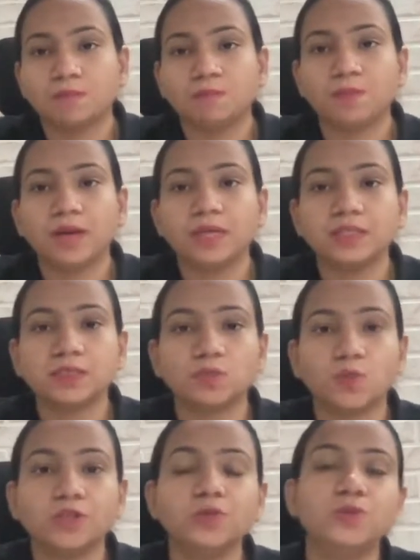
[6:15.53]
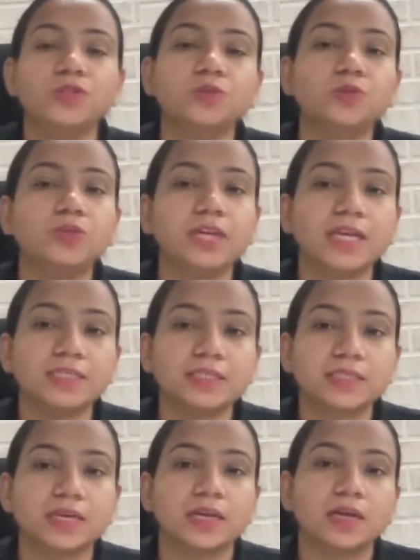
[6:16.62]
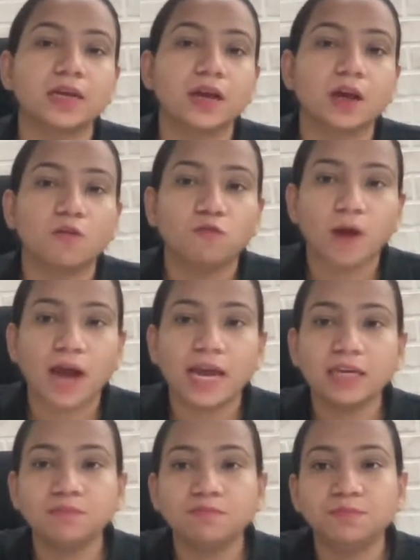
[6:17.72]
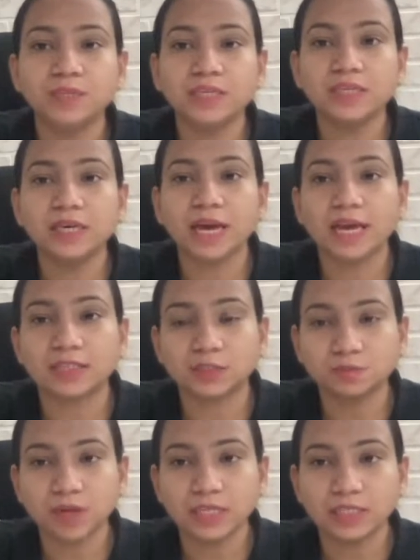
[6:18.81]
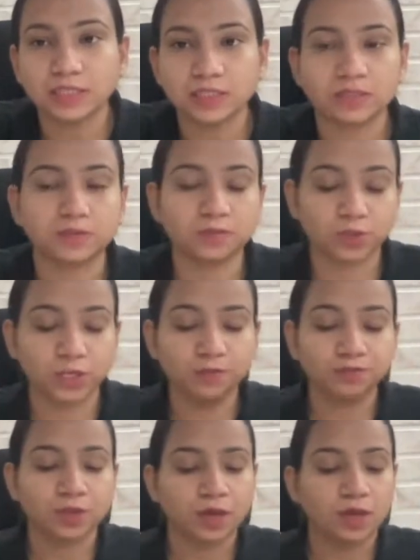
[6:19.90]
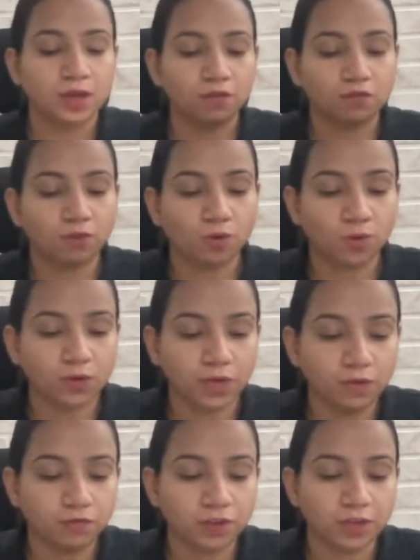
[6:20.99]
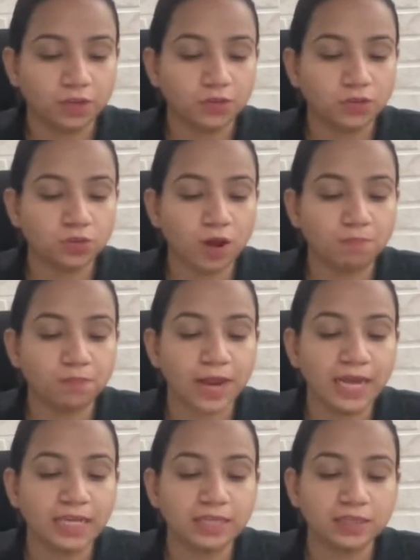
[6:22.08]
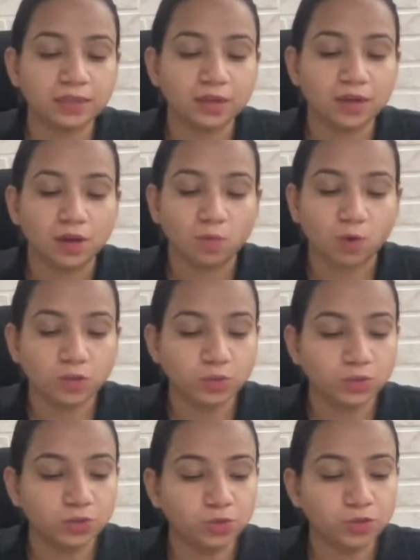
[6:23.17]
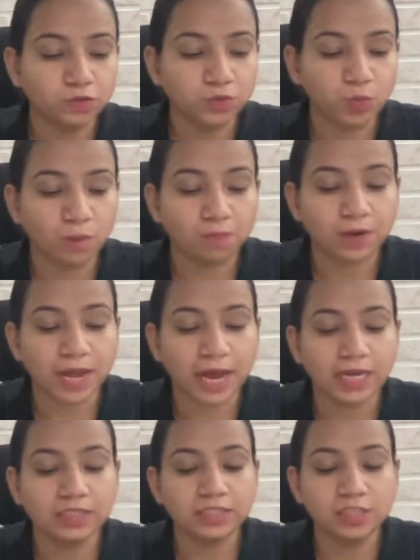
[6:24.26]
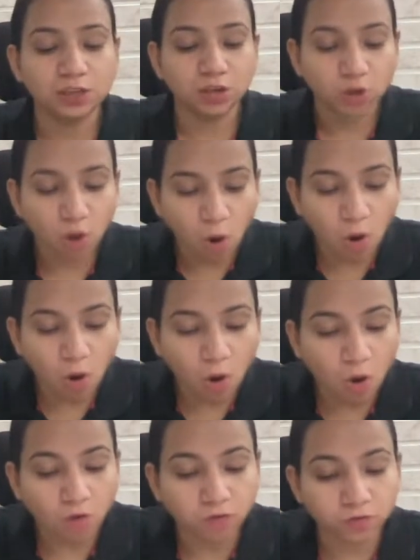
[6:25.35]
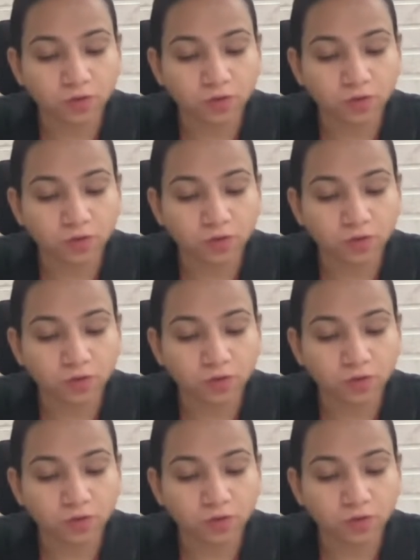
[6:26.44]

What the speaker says: plus what you will do? Yes, YBX minus. Okay, okay, very good. So applying, what you will do if you apply the law of